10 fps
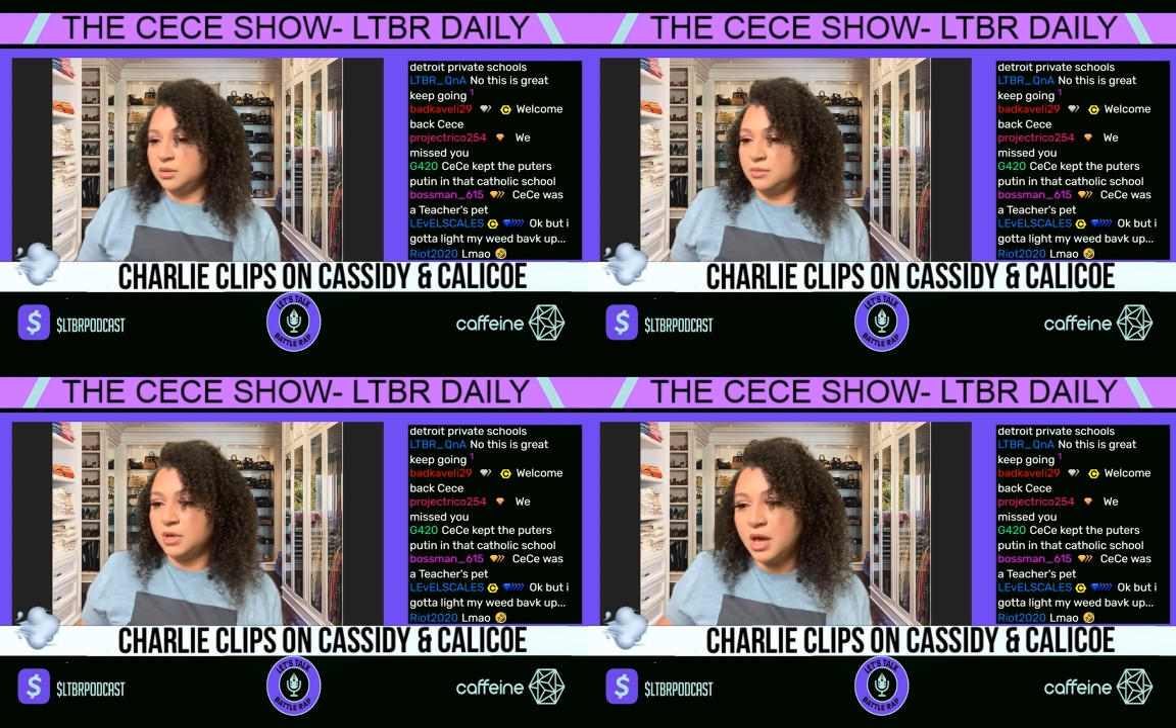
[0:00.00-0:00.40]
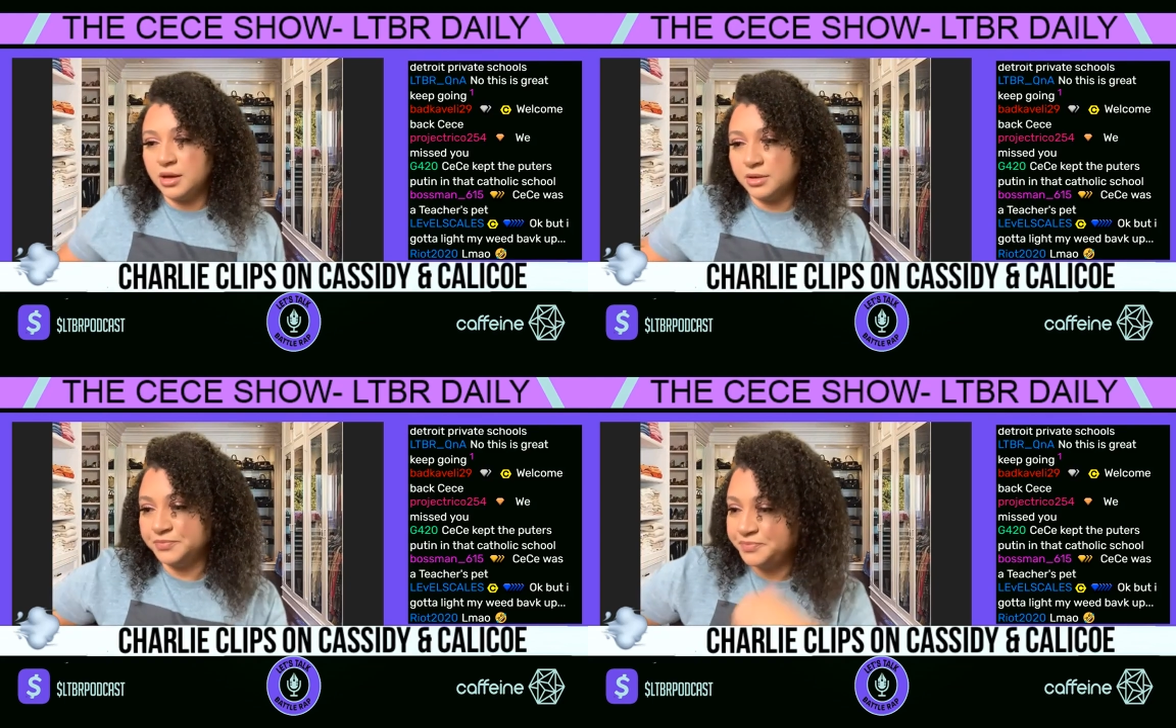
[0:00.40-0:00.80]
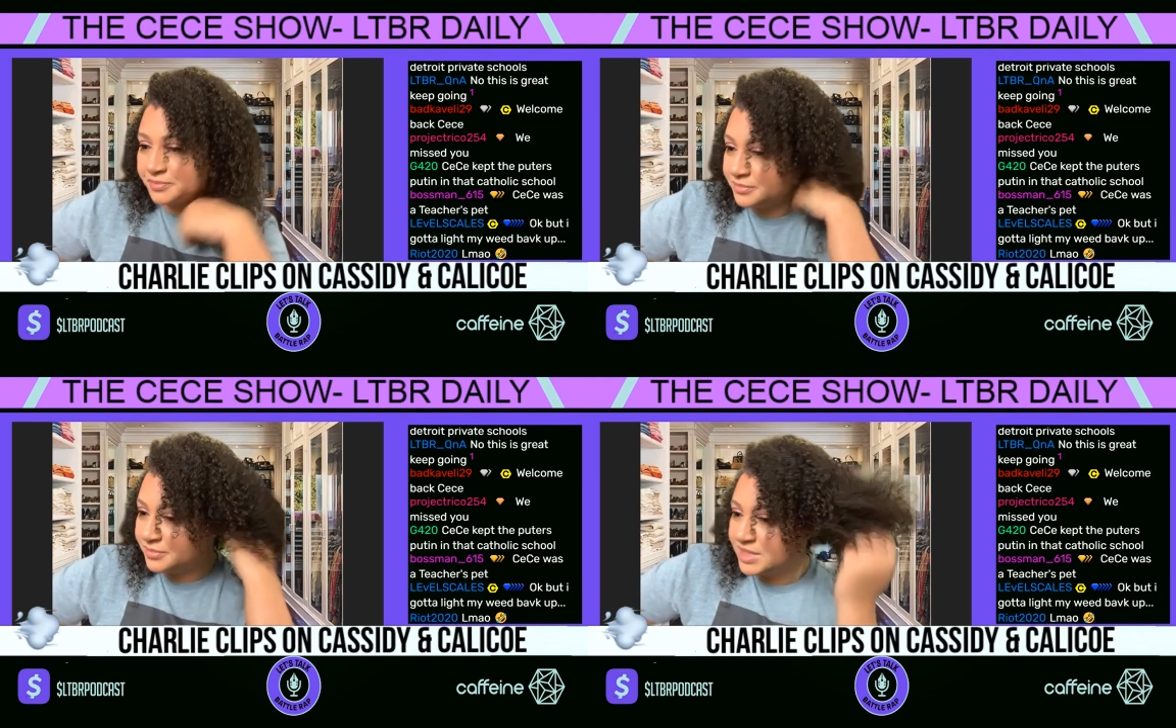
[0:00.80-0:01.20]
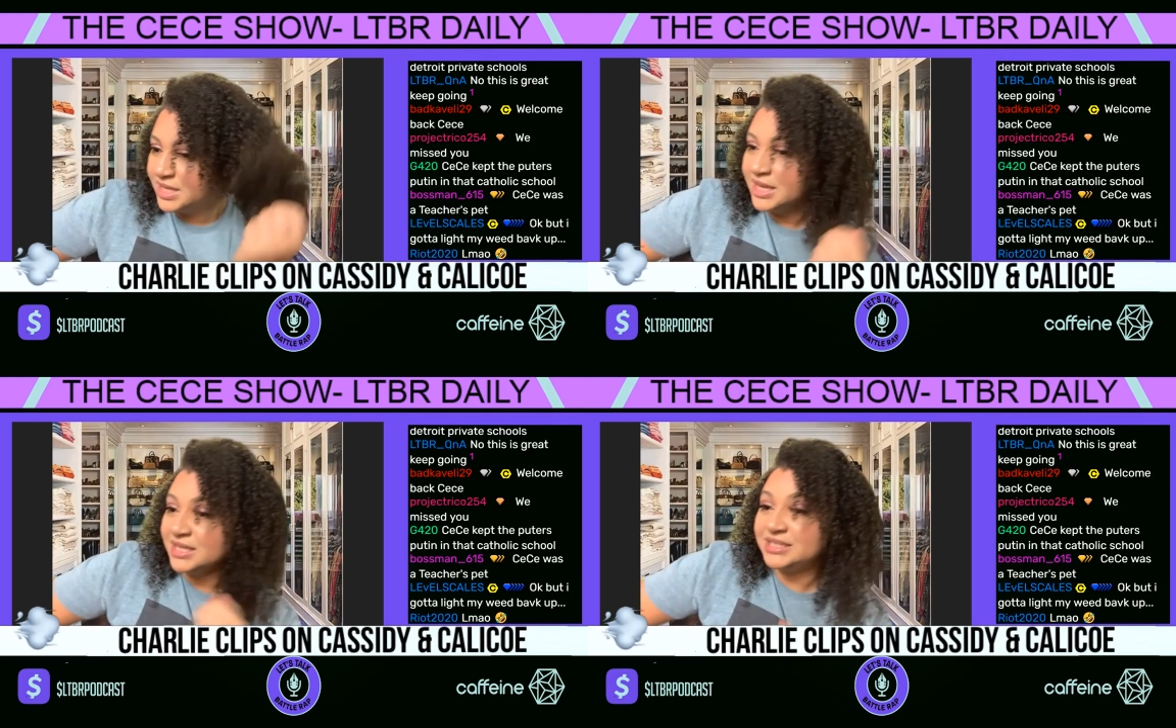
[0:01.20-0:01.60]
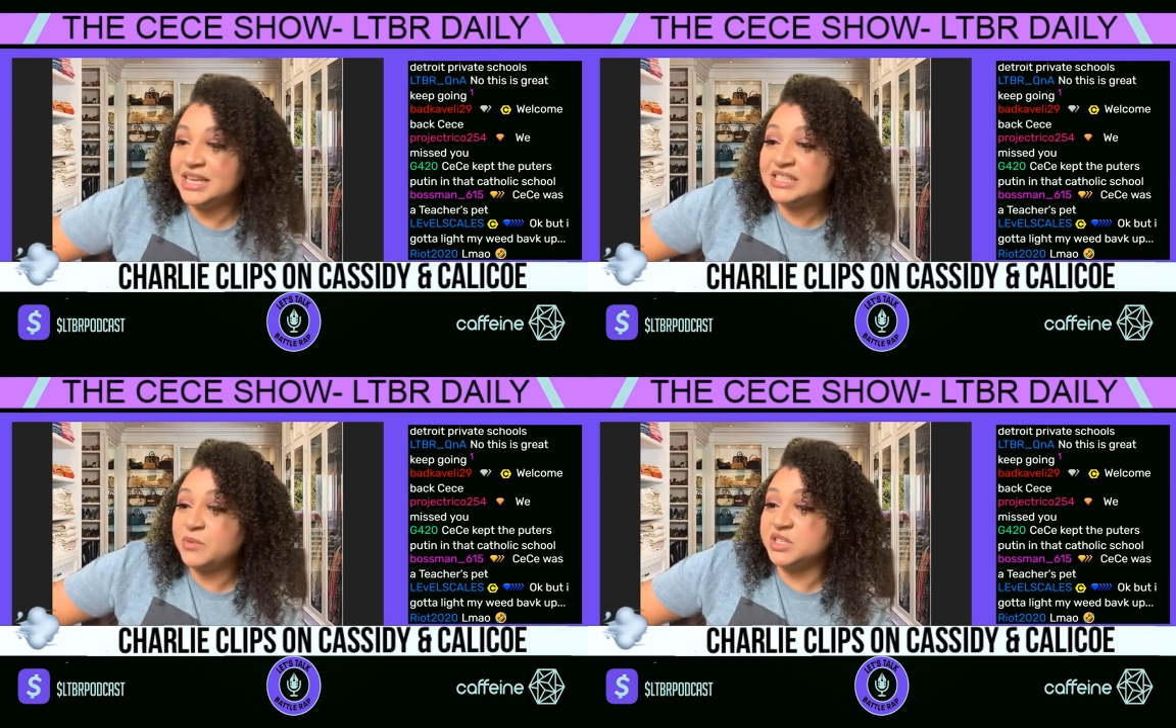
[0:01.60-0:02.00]
Yo,
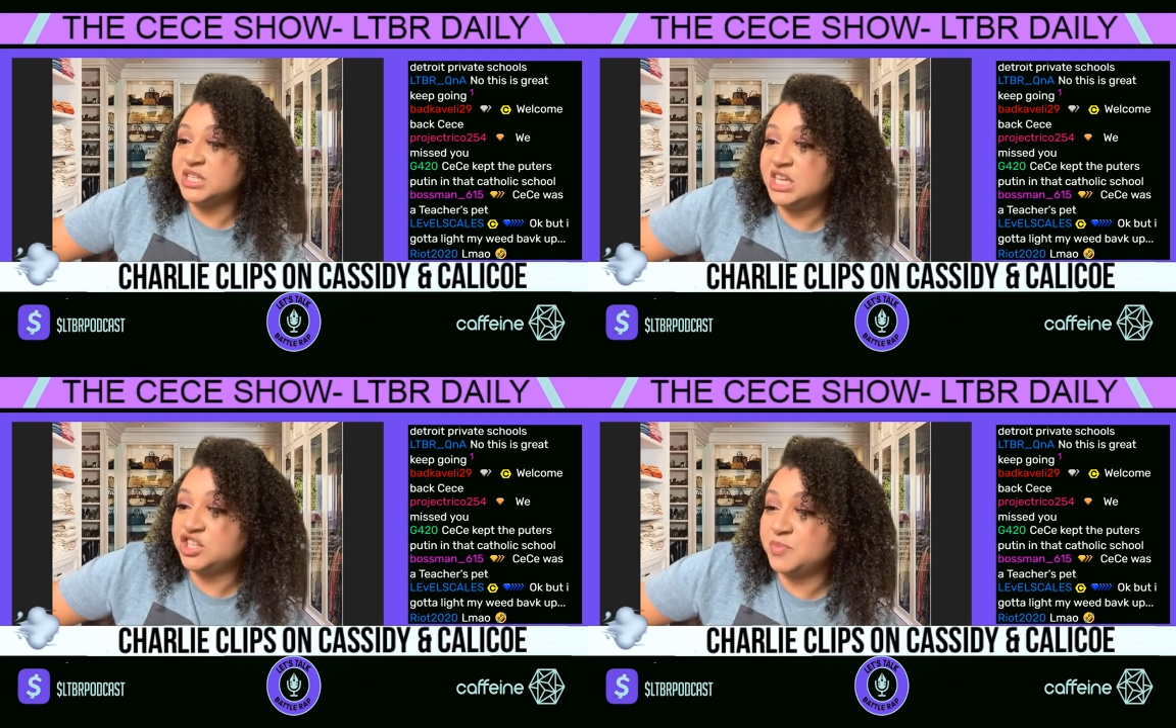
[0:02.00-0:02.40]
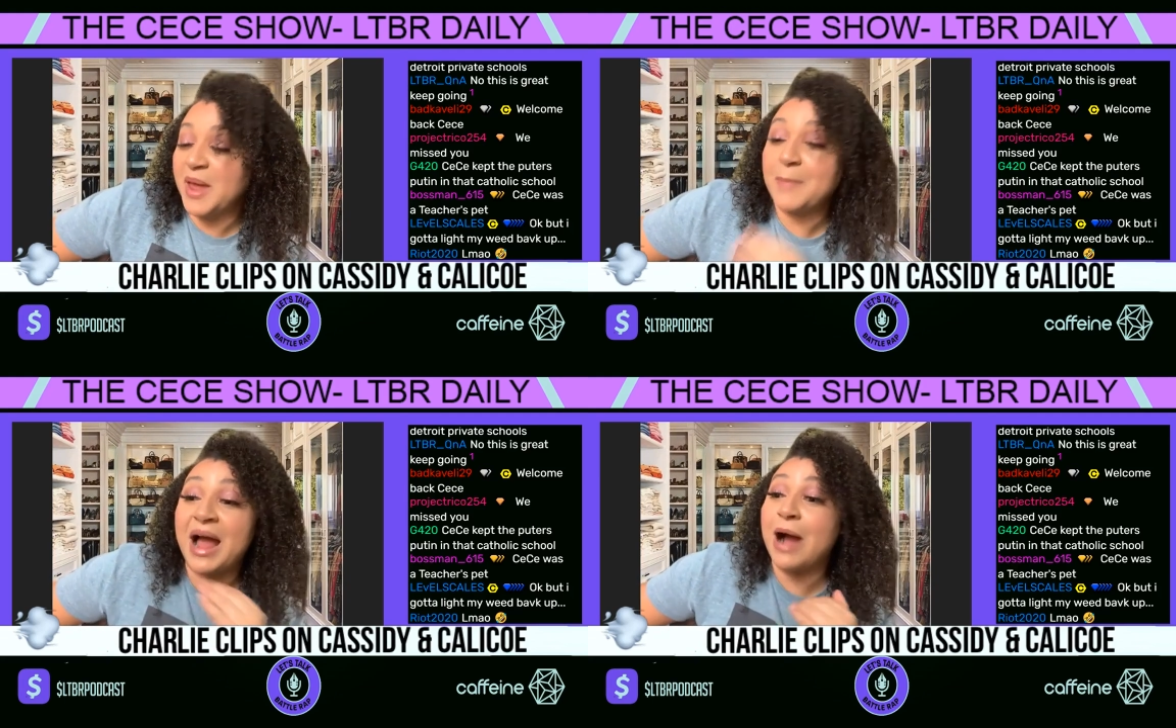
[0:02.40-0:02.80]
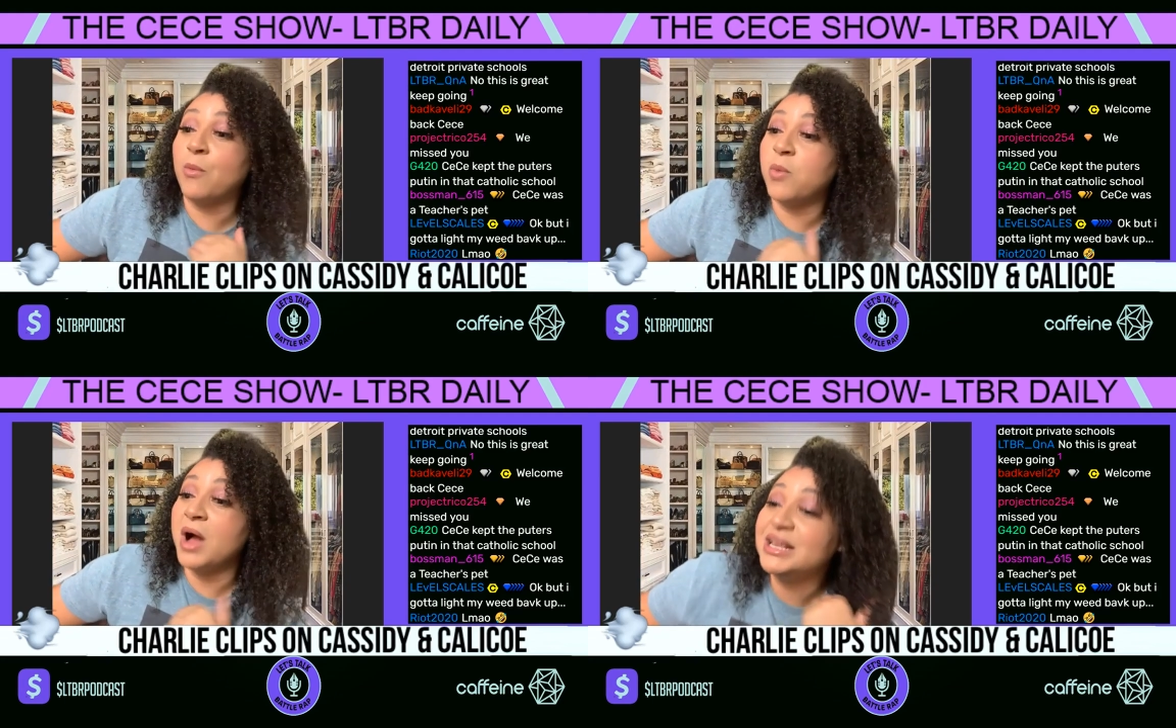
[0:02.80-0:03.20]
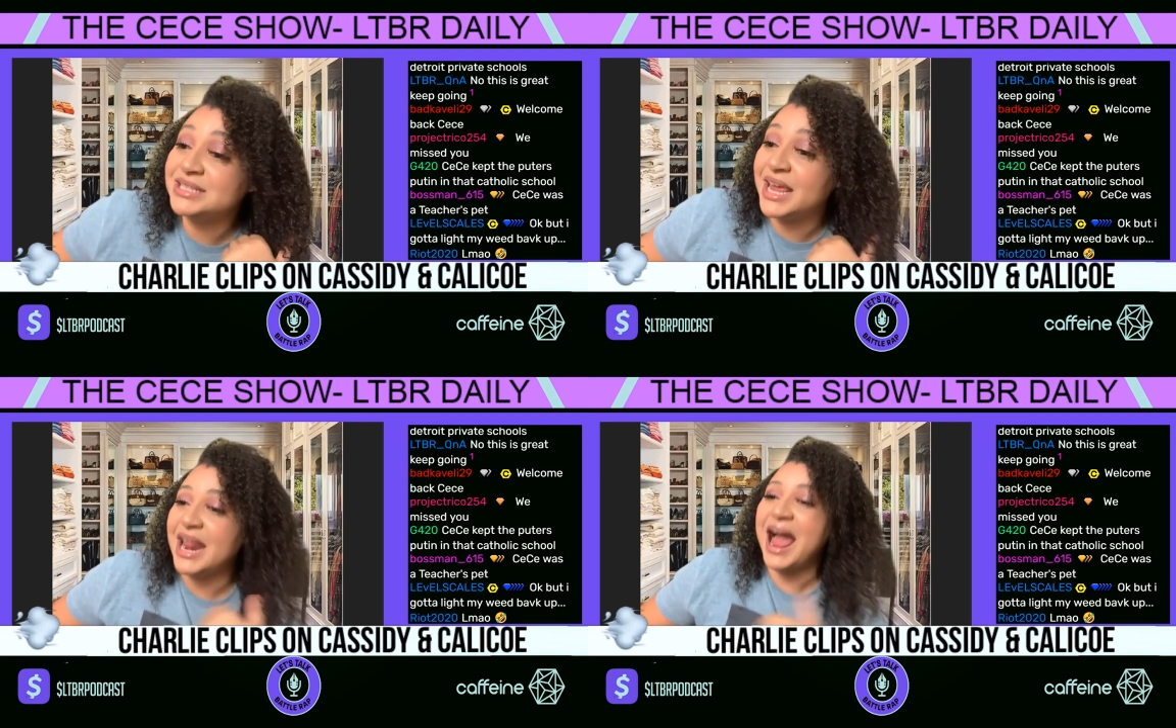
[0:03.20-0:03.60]
CeCe was a teacher's pet, but I wasn't.